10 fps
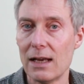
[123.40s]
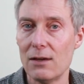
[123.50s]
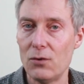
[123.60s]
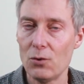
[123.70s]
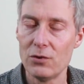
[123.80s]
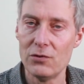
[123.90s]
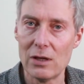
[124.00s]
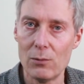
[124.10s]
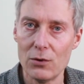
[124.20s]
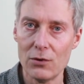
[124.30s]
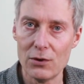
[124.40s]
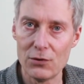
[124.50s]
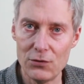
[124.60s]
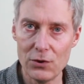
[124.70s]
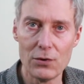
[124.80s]
and unfortunately, someone
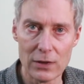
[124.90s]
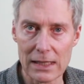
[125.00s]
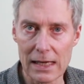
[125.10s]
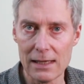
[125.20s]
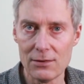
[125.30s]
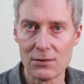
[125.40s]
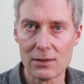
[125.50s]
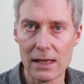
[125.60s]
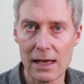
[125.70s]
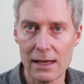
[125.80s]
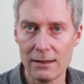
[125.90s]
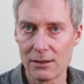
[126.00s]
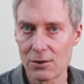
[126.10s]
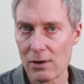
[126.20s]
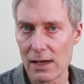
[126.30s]
stood on the case and
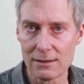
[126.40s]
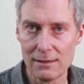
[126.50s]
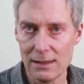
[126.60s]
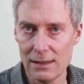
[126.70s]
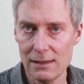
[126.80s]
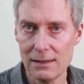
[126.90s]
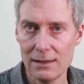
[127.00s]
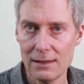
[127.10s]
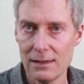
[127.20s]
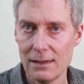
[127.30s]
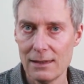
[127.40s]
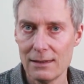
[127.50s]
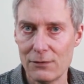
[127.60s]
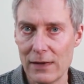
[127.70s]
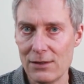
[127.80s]
cracked the
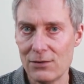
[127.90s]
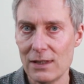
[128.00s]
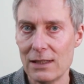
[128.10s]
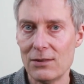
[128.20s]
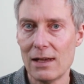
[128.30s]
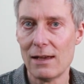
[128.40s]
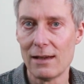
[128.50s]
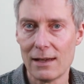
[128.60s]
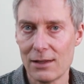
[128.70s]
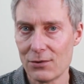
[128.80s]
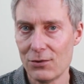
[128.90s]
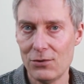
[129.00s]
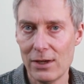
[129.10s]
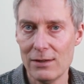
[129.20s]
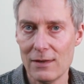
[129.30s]
the face of the guitar, and I'll sort of
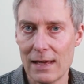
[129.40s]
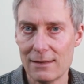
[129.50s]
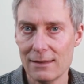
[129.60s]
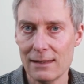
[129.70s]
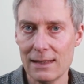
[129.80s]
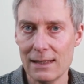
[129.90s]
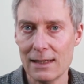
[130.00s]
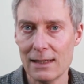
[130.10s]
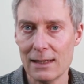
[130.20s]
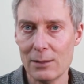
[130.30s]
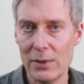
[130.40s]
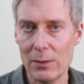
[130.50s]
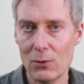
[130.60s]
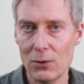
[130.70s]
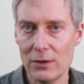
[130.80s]
show you that in in a, a
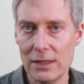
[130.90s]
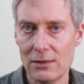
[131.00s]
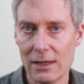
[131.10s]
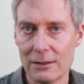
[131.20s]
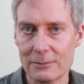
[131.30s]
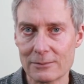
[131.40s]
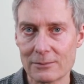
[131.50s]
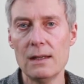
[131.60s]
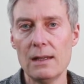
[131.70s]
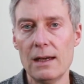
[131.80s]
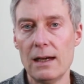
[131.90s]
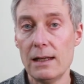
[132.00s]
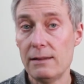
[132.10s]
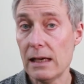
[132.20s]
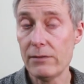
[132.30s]
bit more detail. And
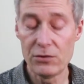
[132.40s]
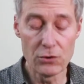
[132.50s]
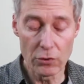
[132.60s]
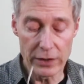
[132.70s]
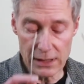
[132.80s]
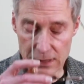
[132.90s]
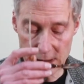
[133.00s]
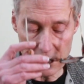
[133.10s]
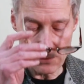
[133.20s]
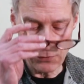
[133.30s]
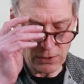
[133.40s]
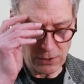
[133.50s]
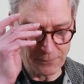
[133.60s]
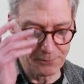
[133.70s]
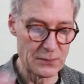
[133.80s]
then David's story goes
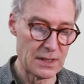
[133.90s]
on.